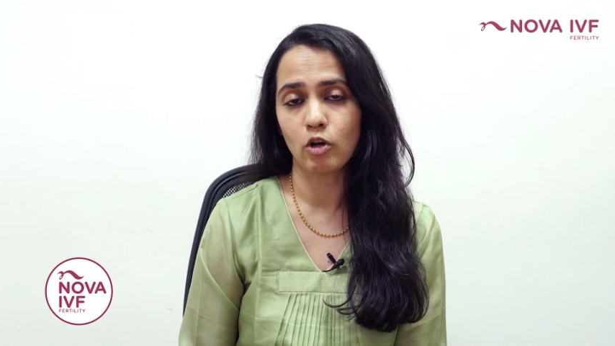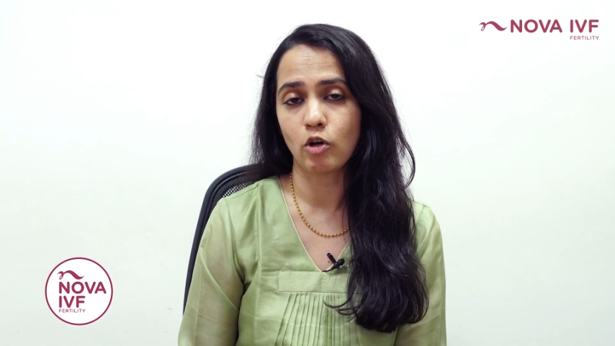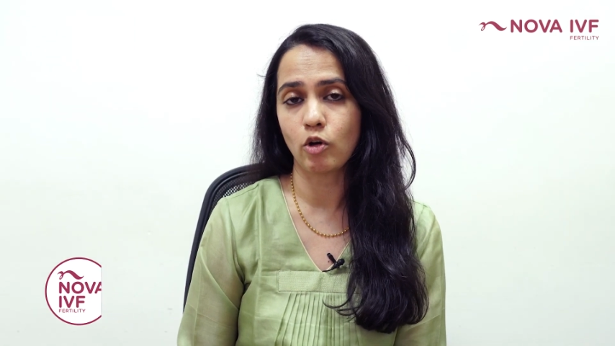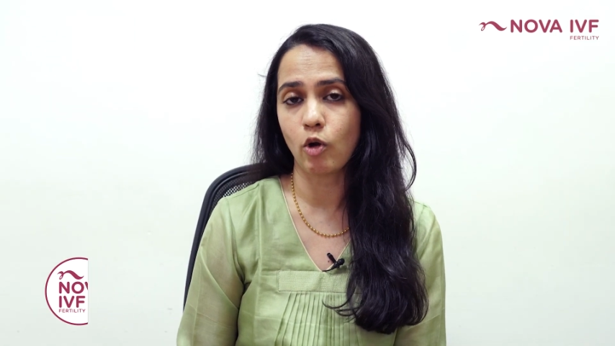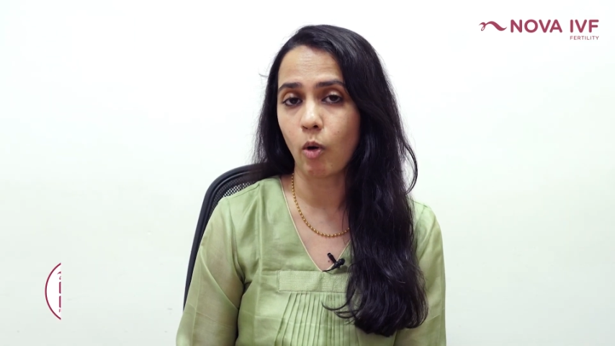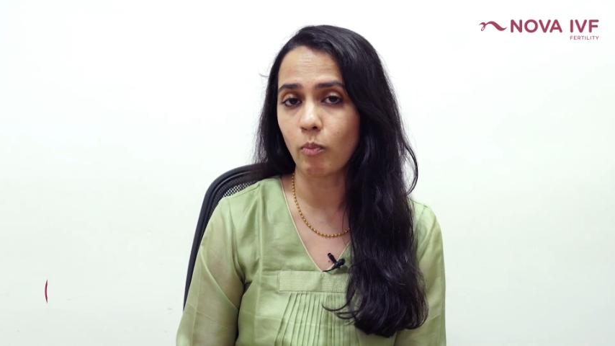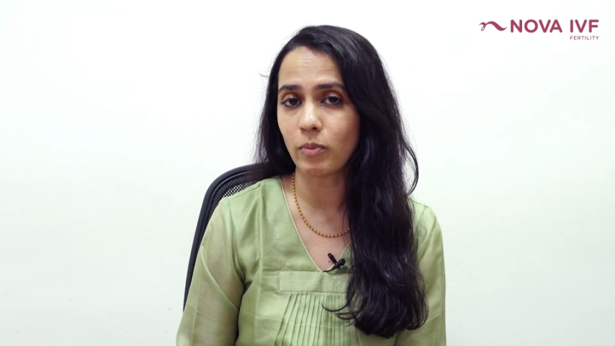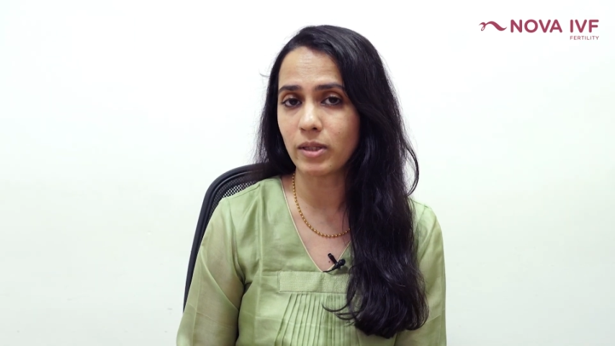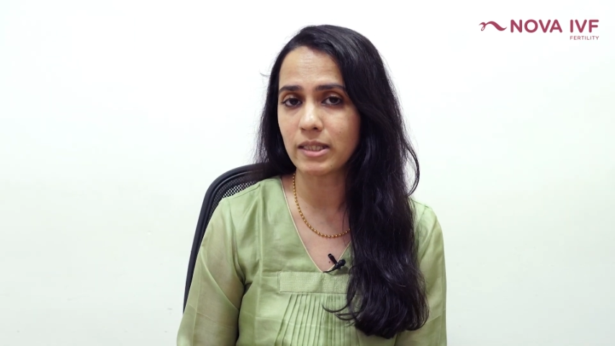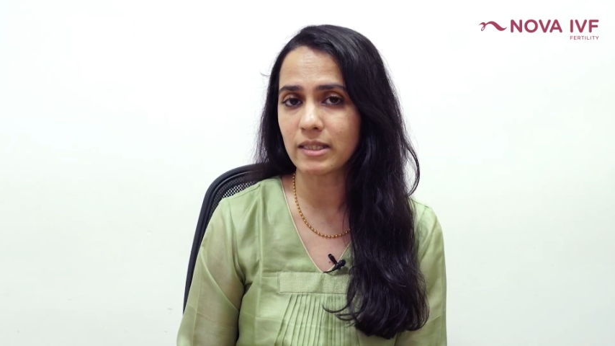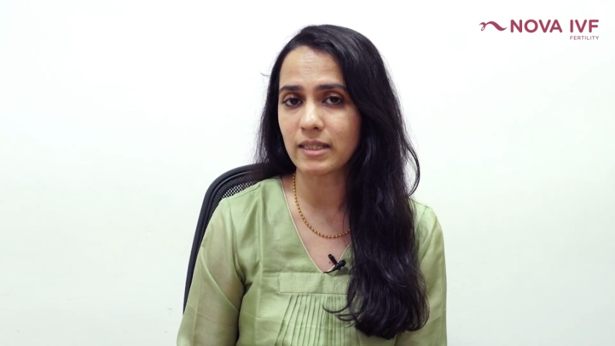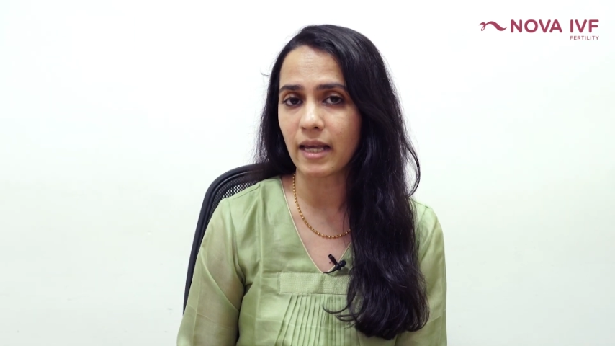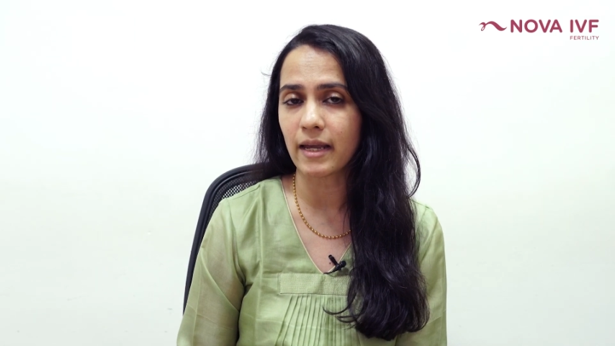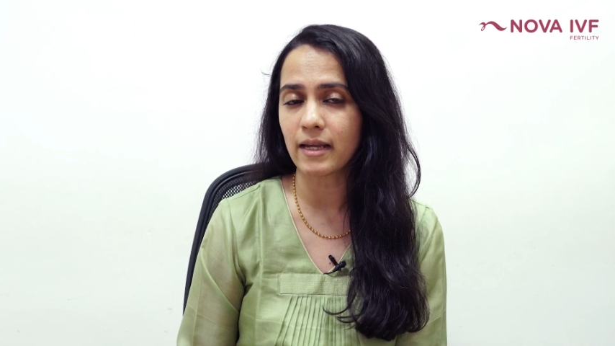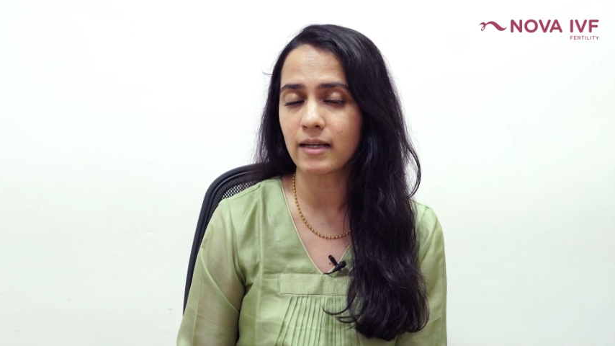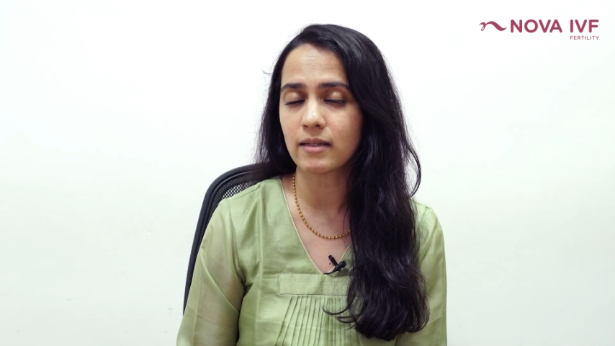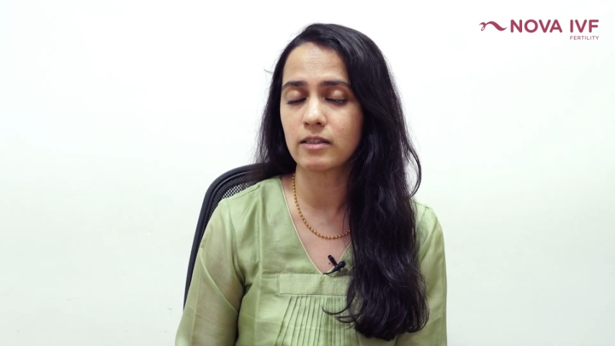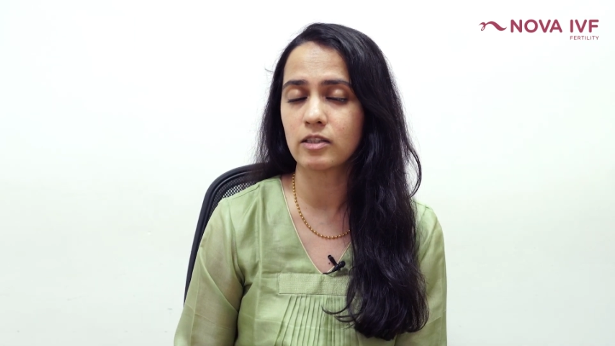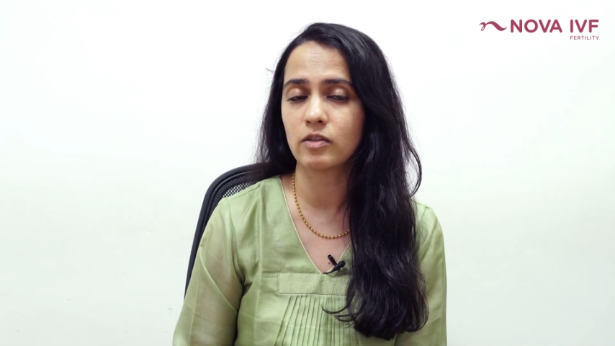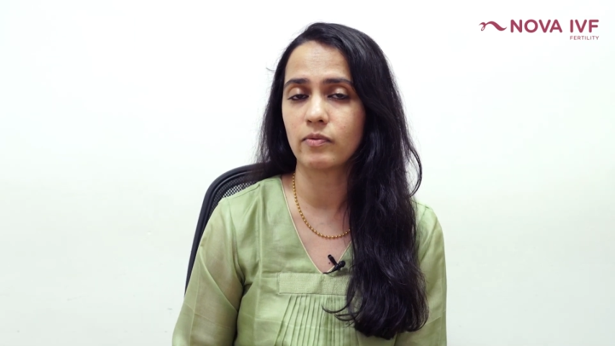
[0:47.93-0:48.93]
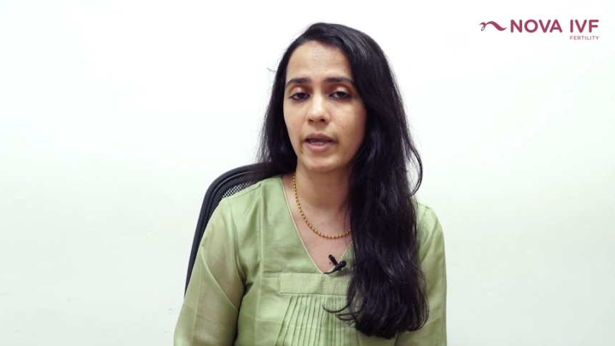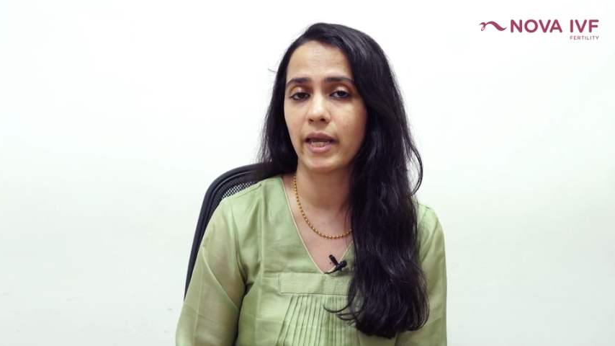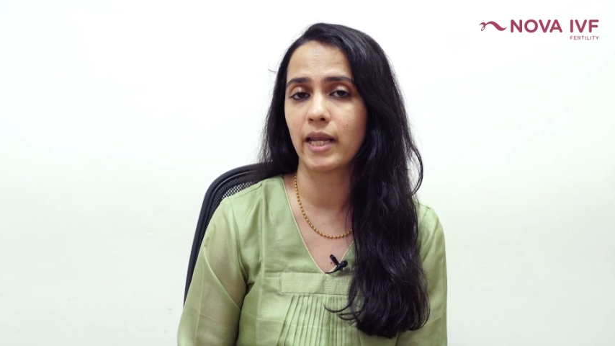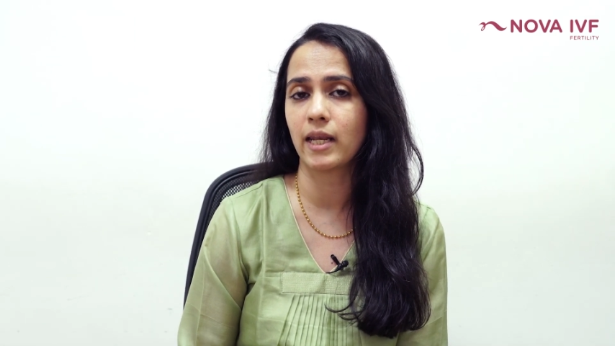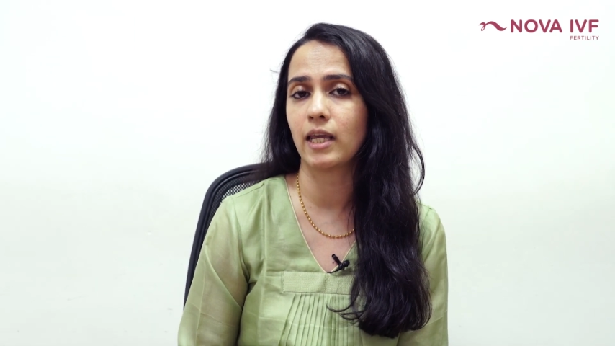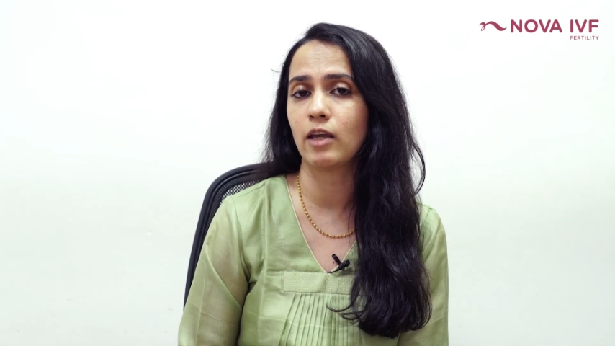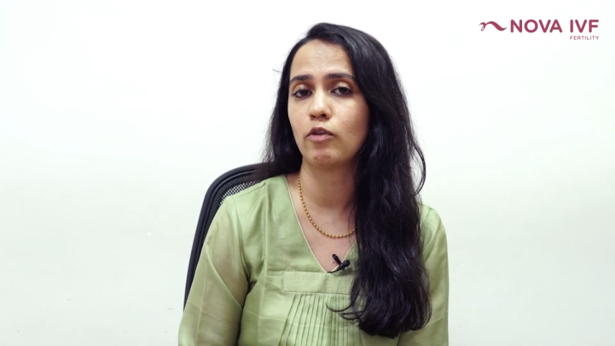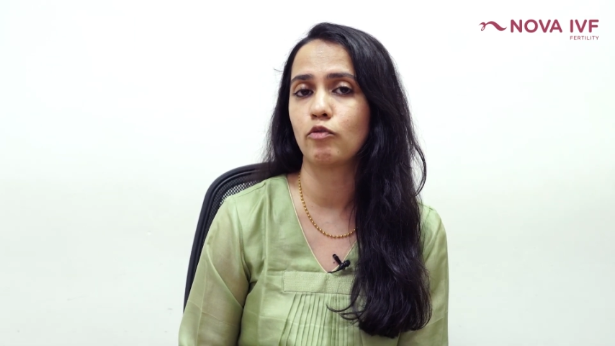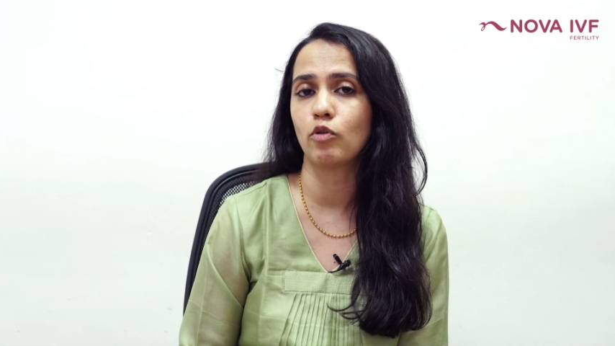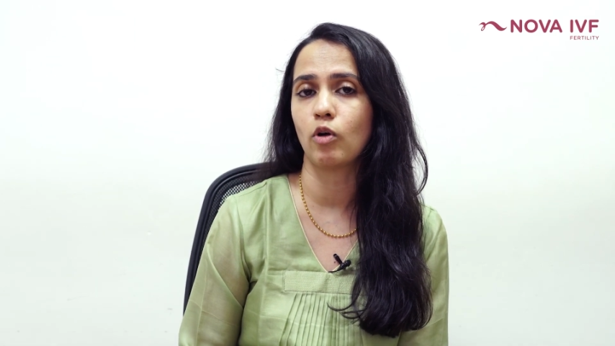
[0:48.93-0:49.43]
Normal cycles
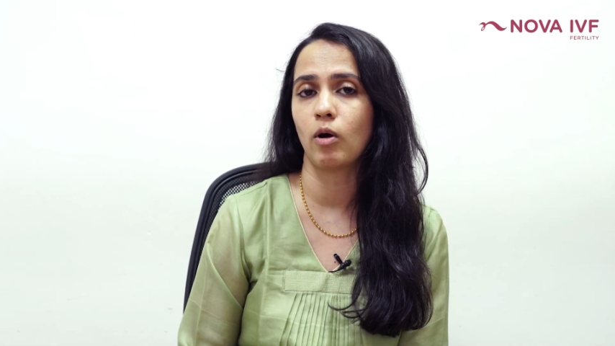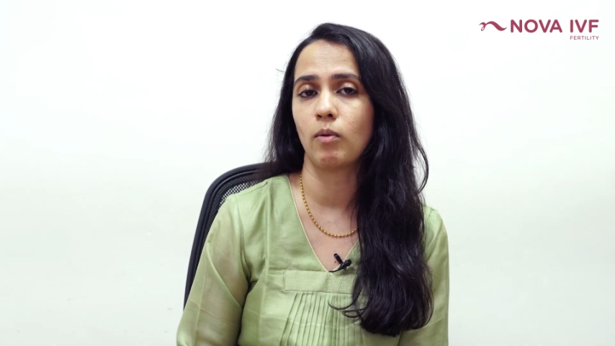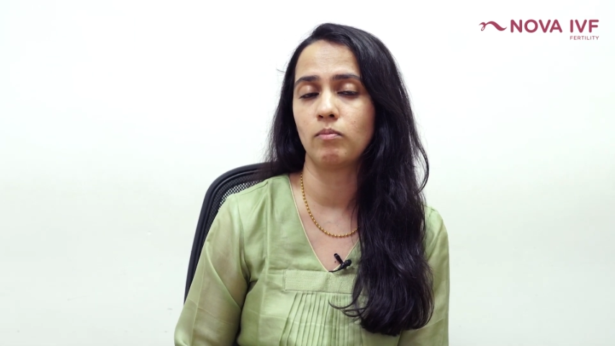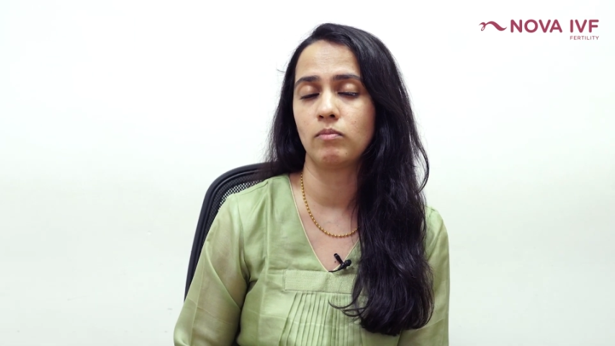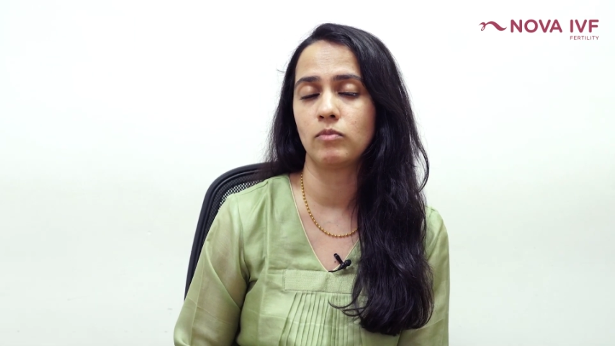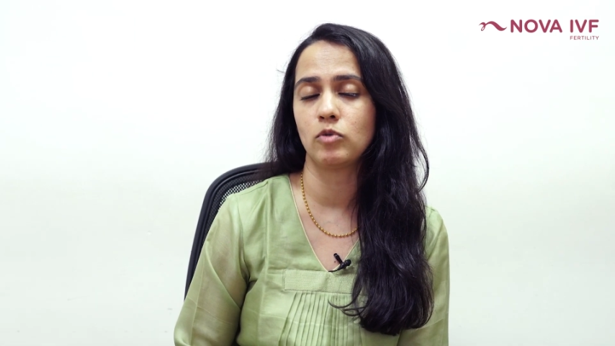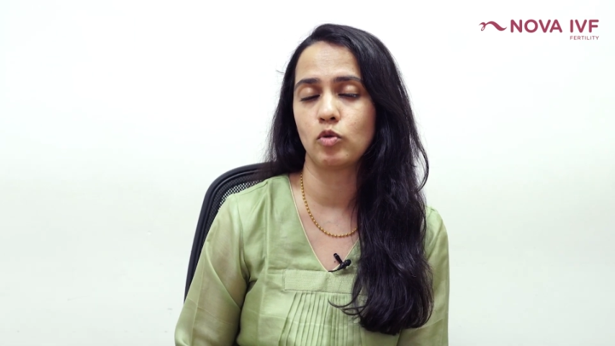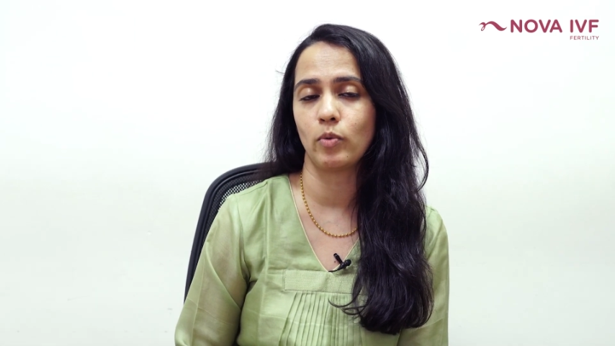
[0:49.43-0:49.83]
vary from